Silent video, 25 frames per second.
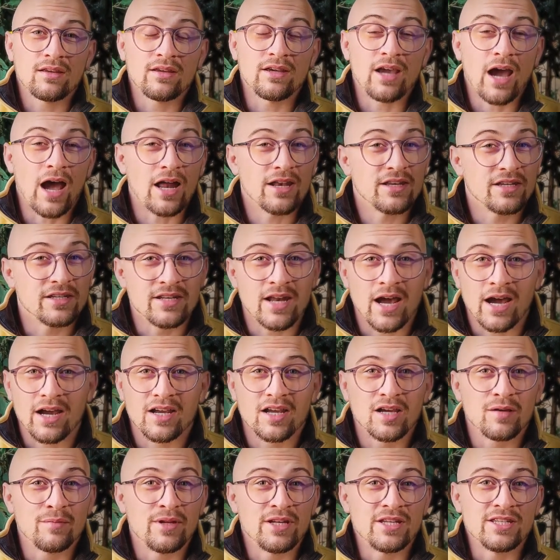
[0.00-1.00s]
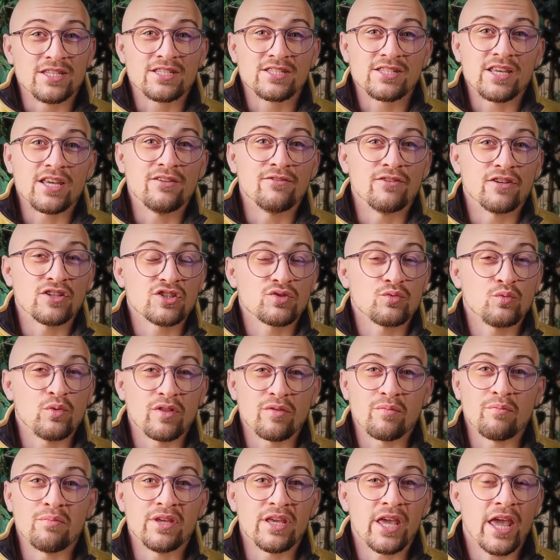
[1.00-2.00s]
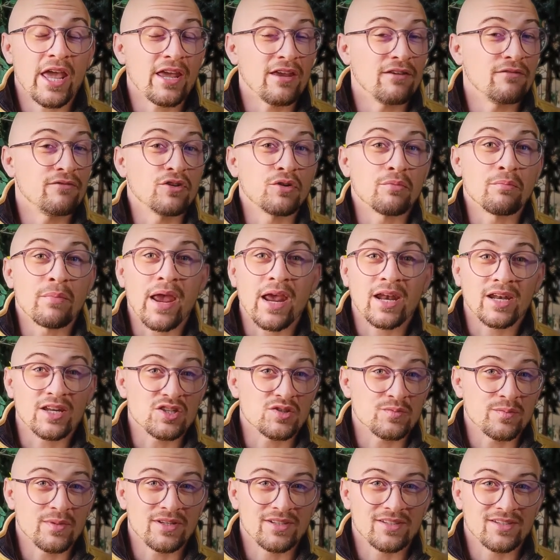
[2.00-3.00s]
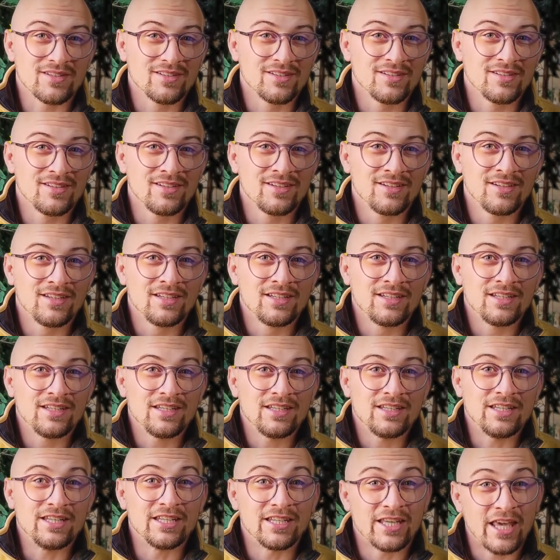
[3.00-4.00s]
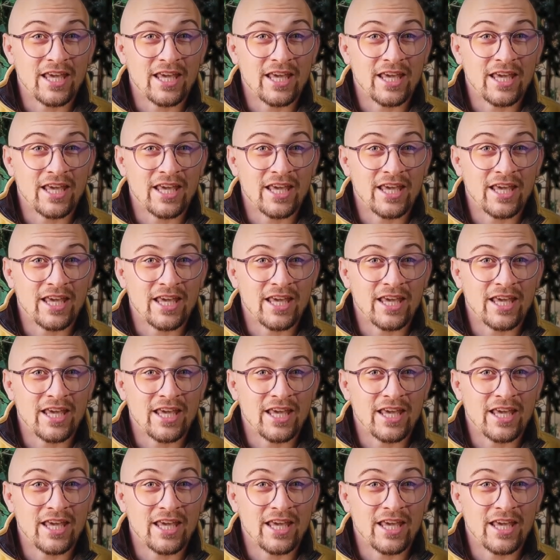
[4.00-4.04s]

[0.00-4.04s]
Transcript: God did not come in and save us with behavior management. He